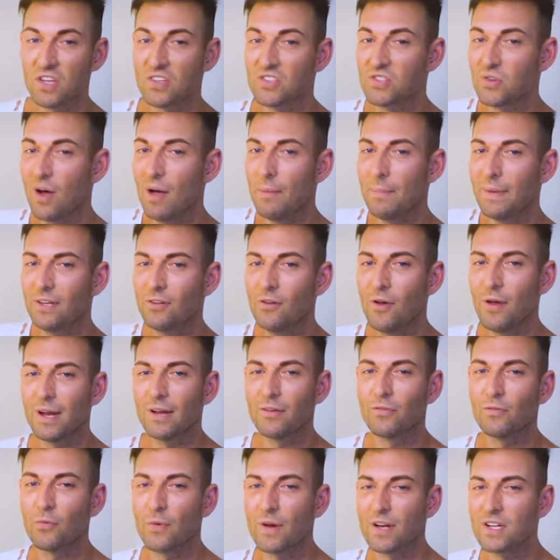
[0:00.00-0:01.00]
So I've been learning
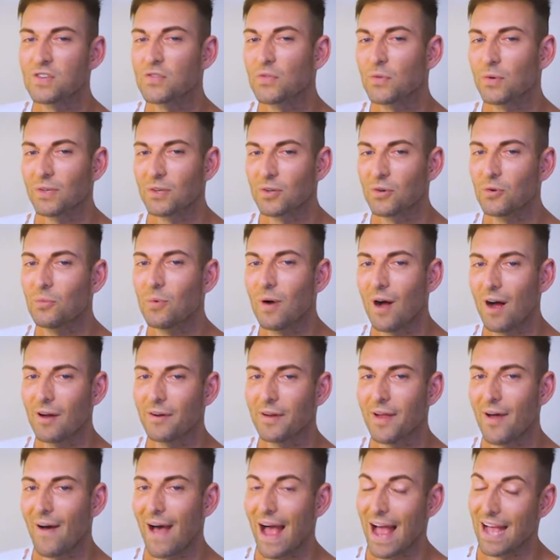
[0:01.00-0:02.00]
French for a little while
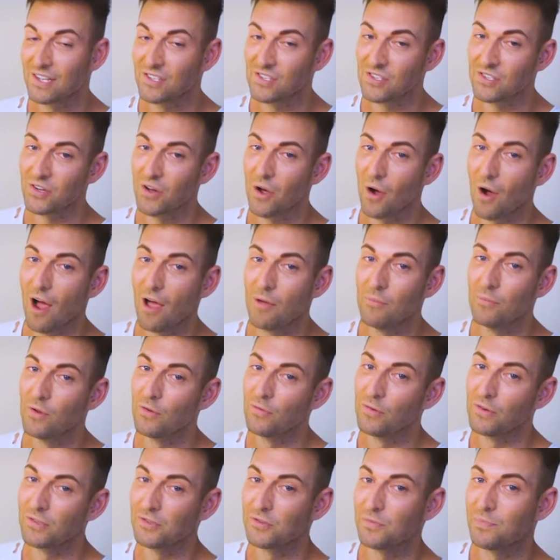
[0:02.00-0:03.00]
now. As you know, I'm
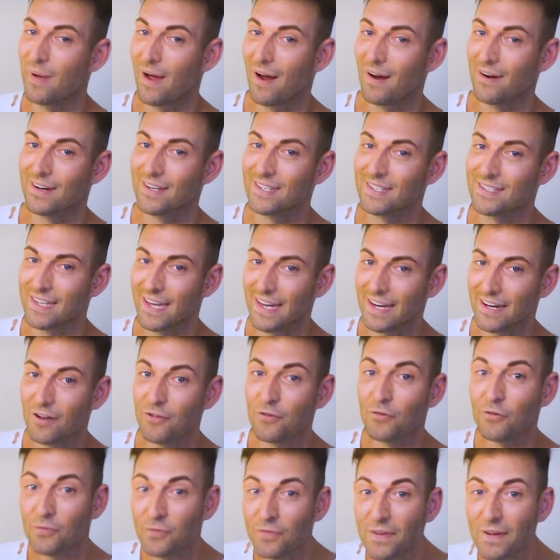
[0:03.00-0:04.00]
moving to Paris in
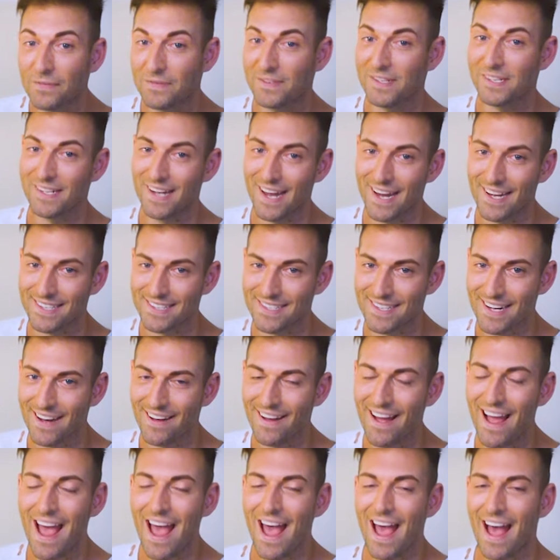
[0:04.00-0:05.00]
50 days
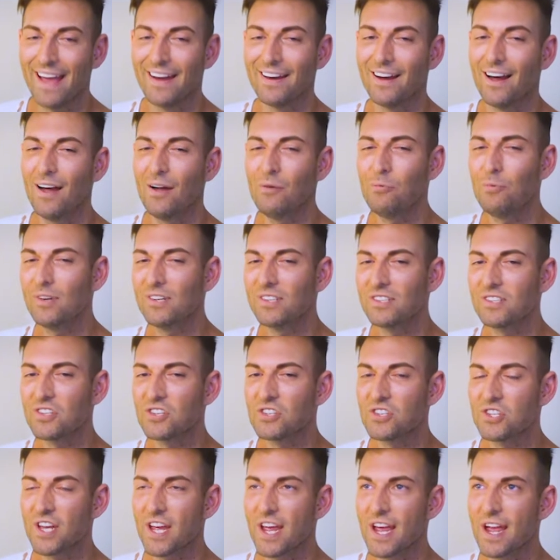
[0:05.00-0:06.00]
now, and I wanted to
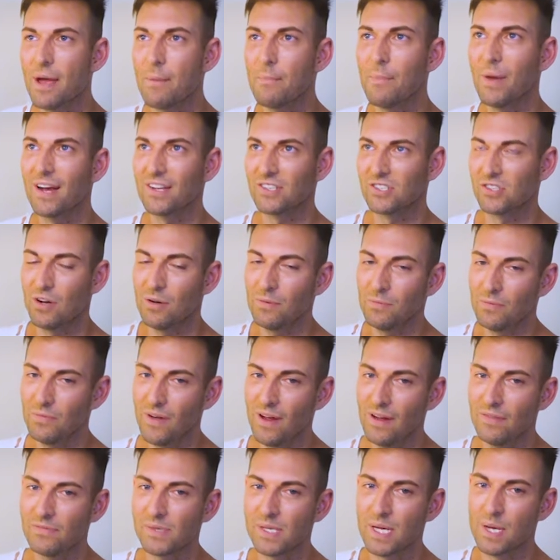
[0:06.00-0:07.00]
share my top
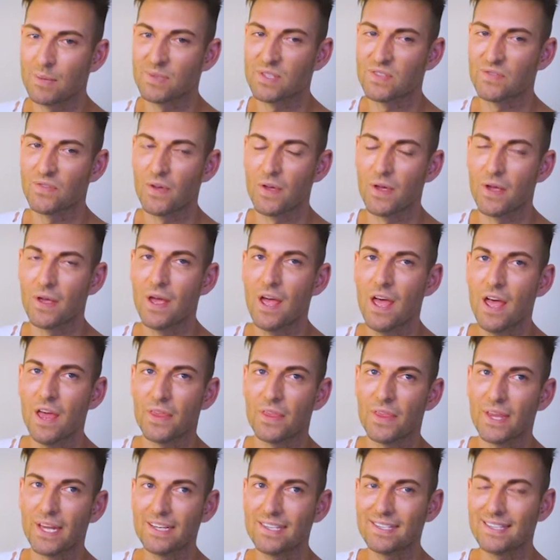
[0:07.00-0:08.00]
5 tips for
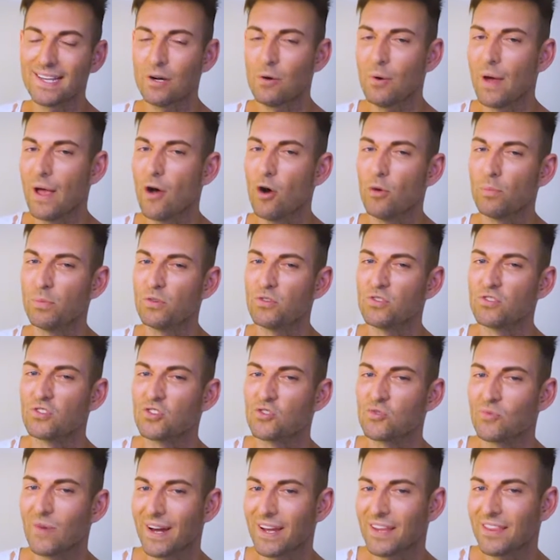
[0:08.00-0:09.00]
things that will help you
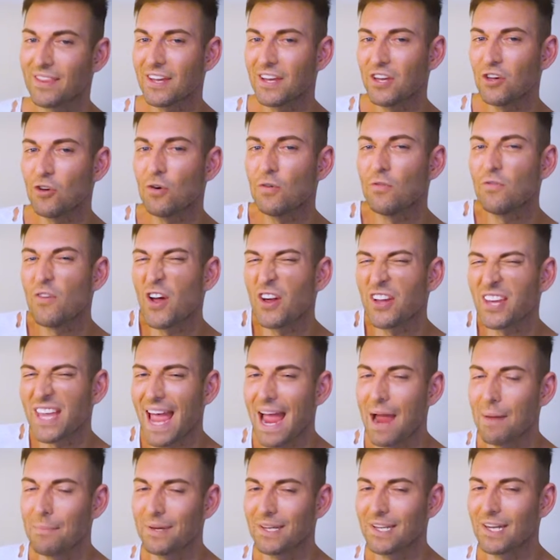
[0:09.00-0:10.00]
strengthen your
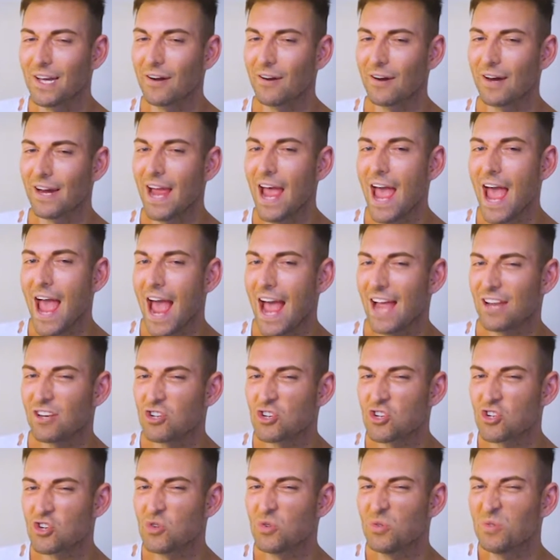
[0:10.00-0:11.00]
vocabulary and
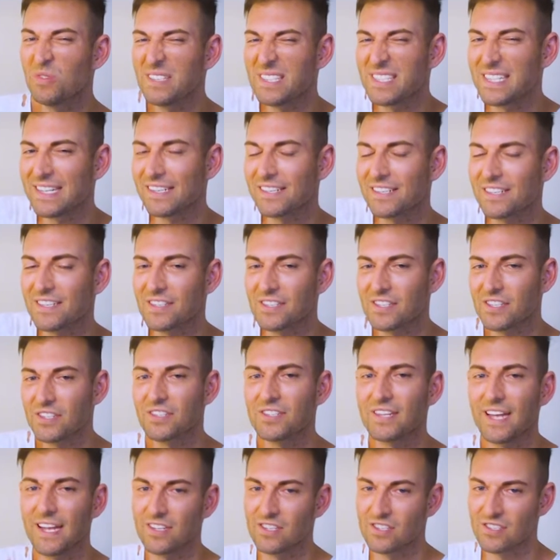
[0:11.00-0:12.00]
short
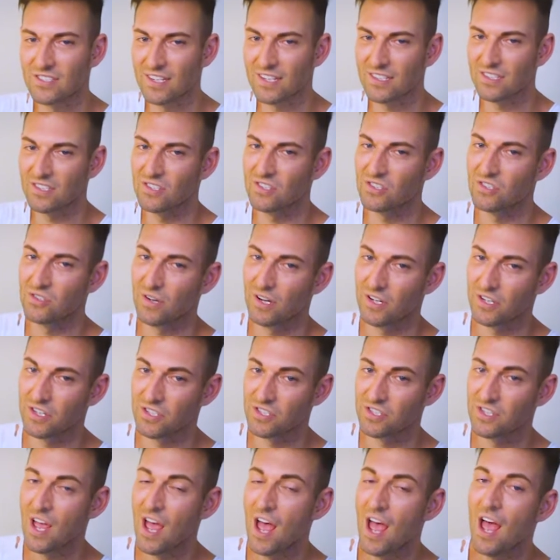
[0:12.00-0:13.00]
sentences and sentence
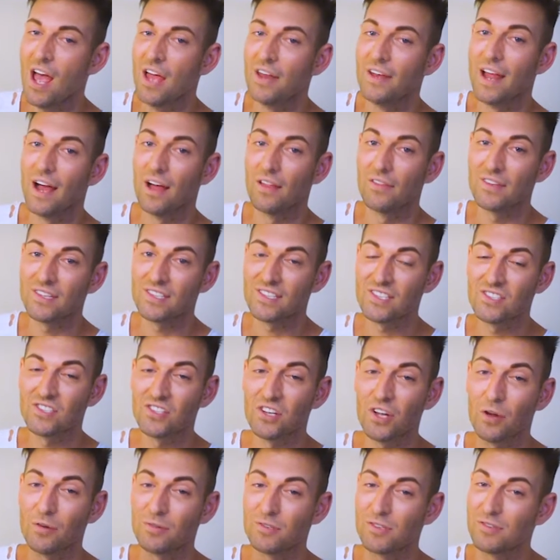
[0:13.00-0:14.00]
structures. Now, this isn't
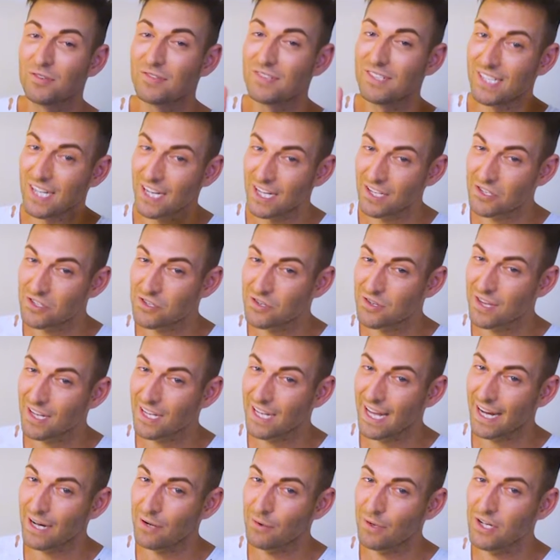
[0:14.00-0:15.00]
going to teach you the
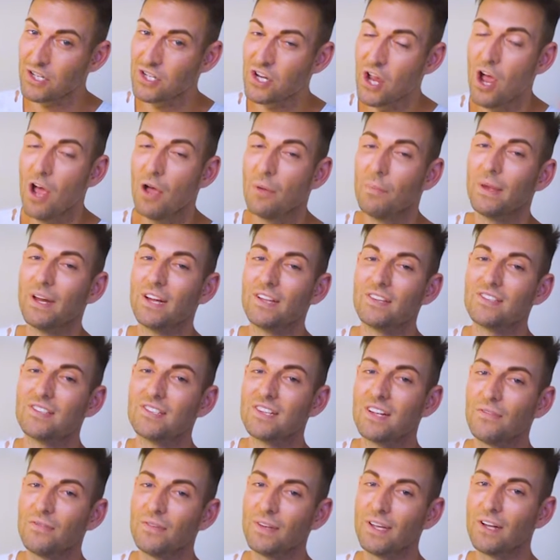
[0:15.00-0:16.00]
language, but it's
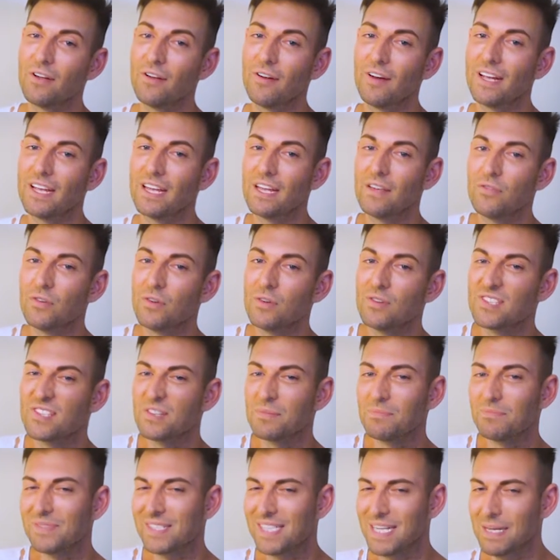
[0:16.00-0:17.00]
definitely going to give you
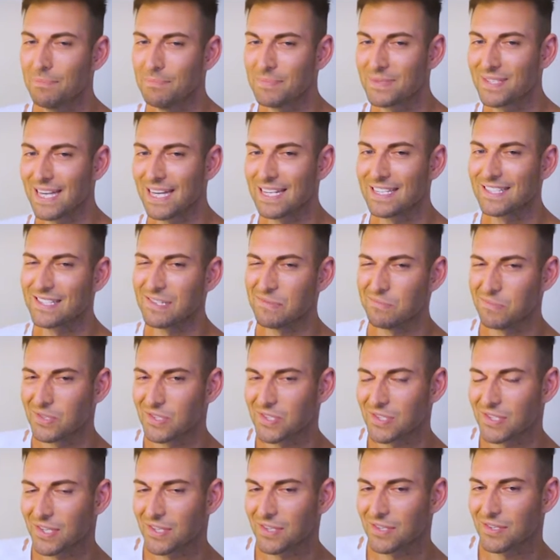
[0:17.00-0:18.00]
some tips and some
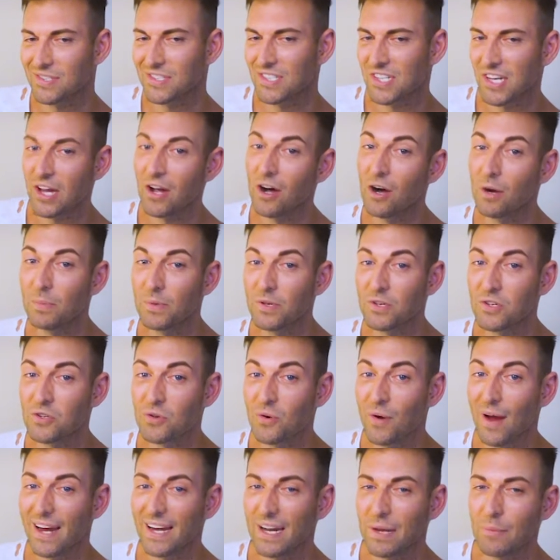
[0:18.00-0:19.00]
skills to help you
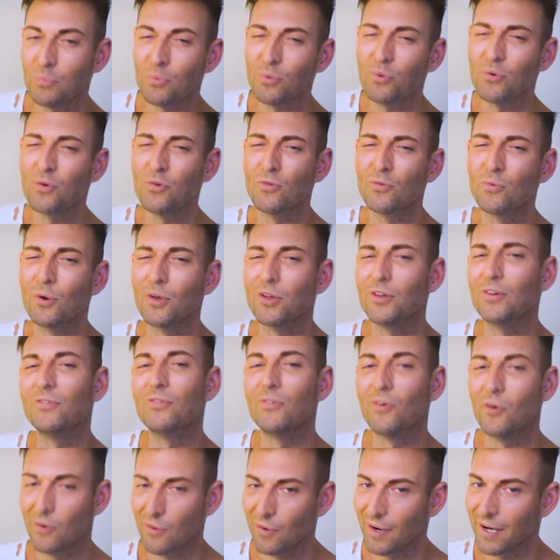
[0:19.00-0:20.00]
try and improve what you've
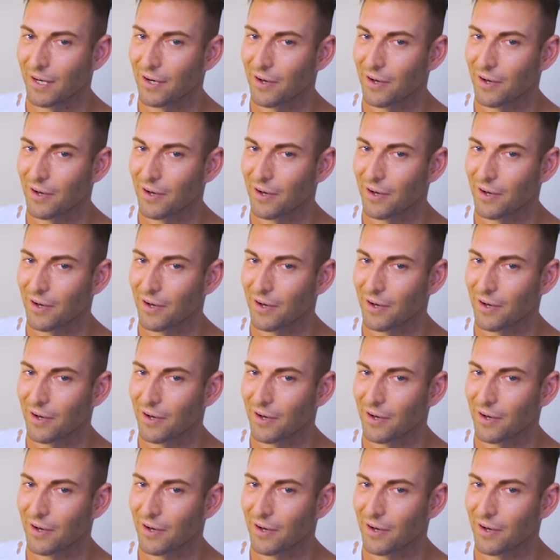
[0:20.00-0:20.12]
already